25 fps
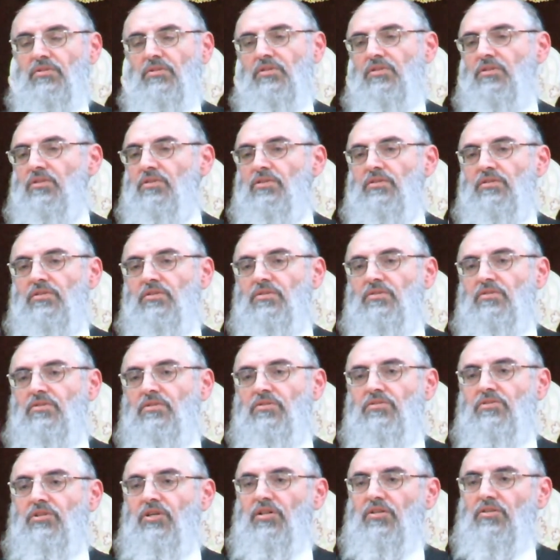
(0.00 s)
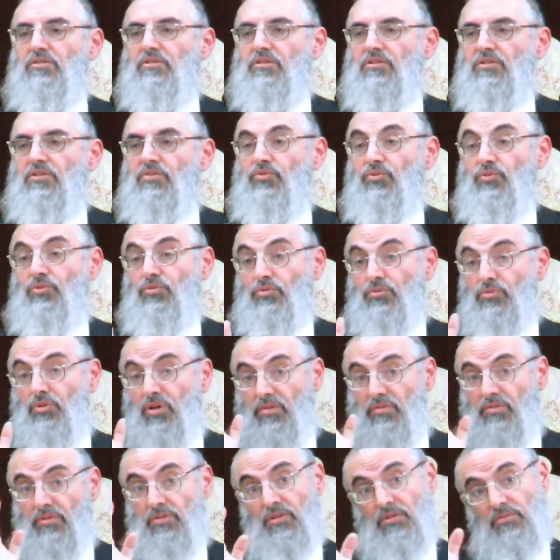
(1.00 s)
This is great. If you could do
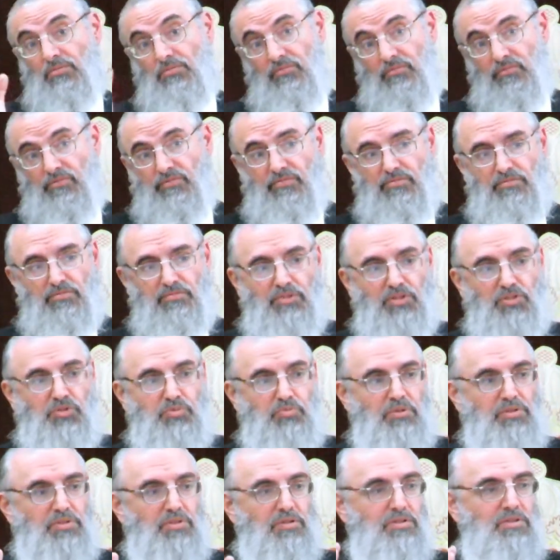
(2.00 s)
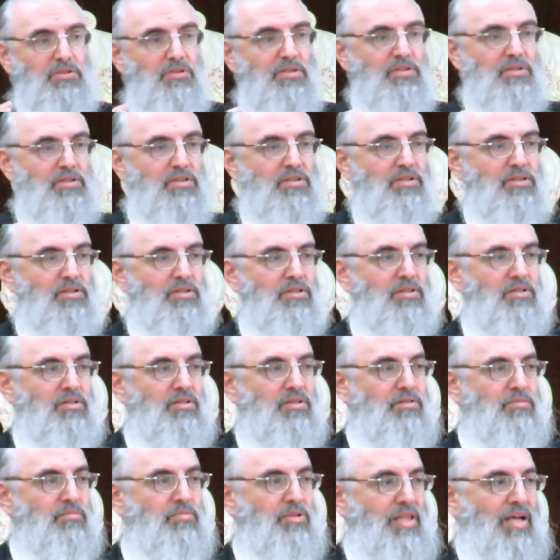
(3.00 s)
everything, much better.
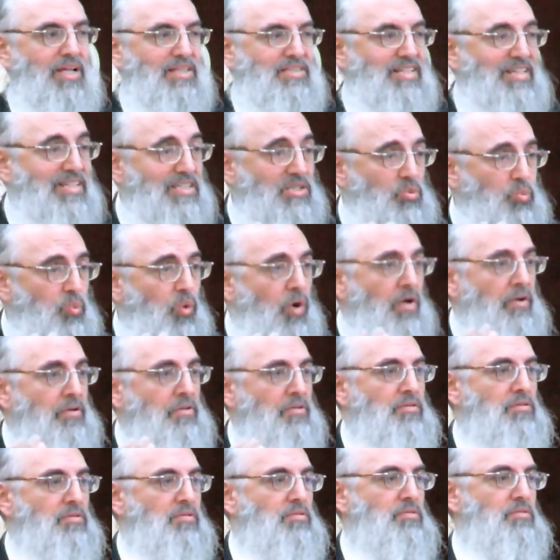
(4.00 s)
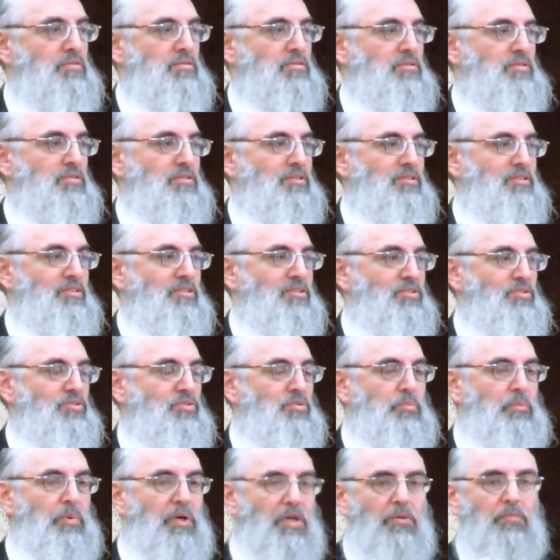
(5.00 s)
But at least one,
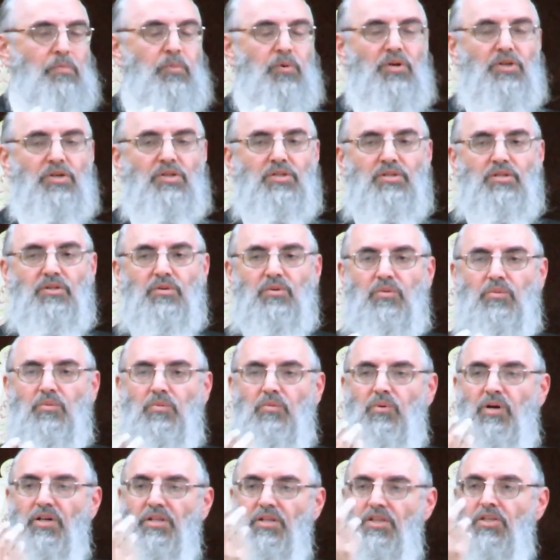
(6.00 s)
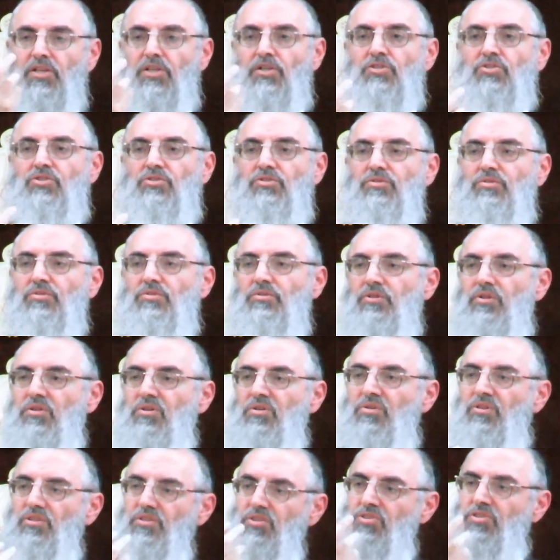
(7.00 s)
to pinpoint one issue,
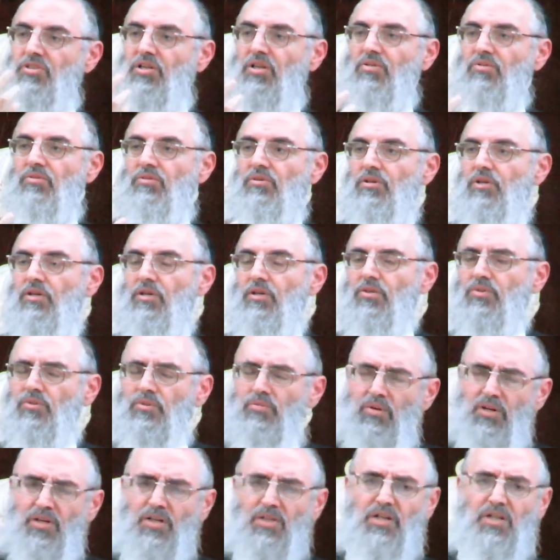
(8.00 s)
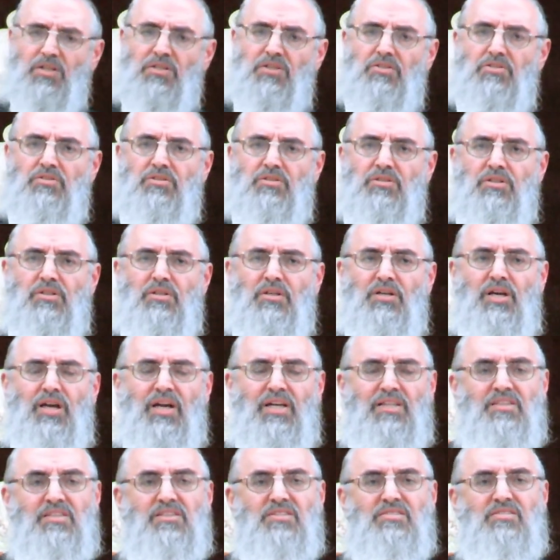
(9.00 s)
Chodesh Elul, to work on it.
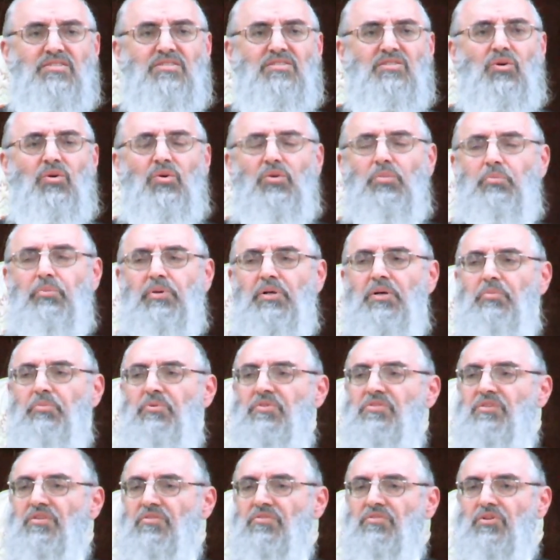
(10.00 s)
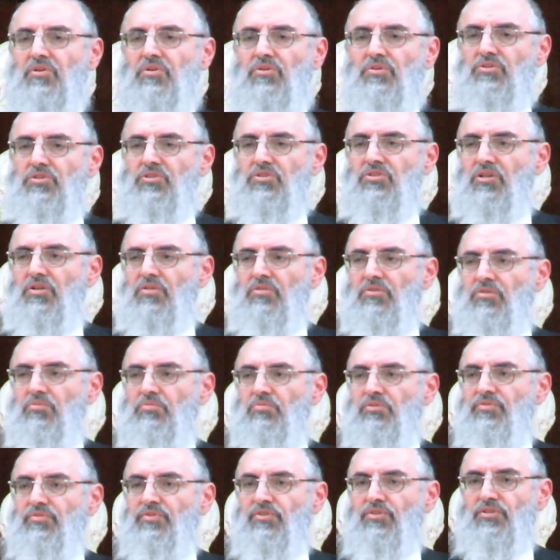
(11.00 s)
And this is the whole purpose of the Chodesh Elul
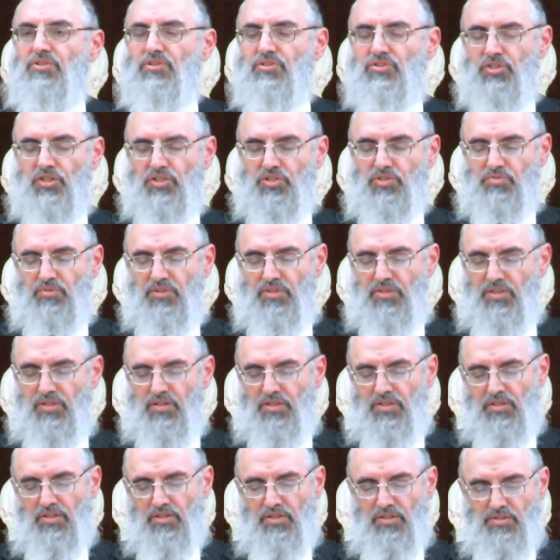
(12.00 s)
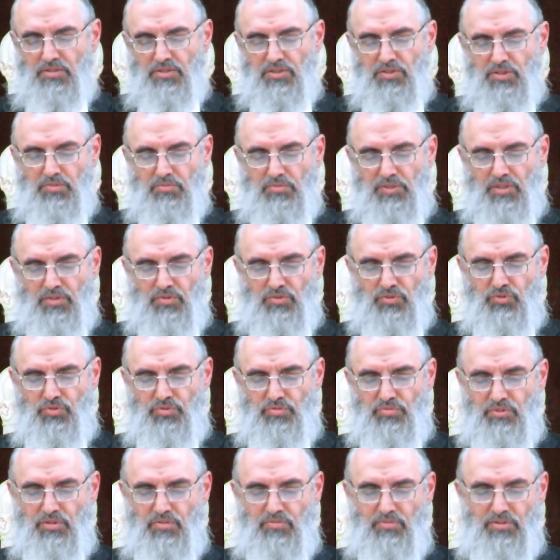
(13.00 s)
before the Judgment Day. It's a shame that you
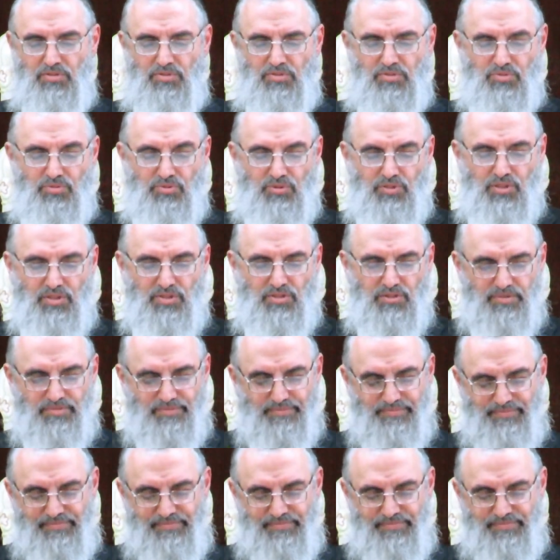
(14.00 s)
should be able to do that.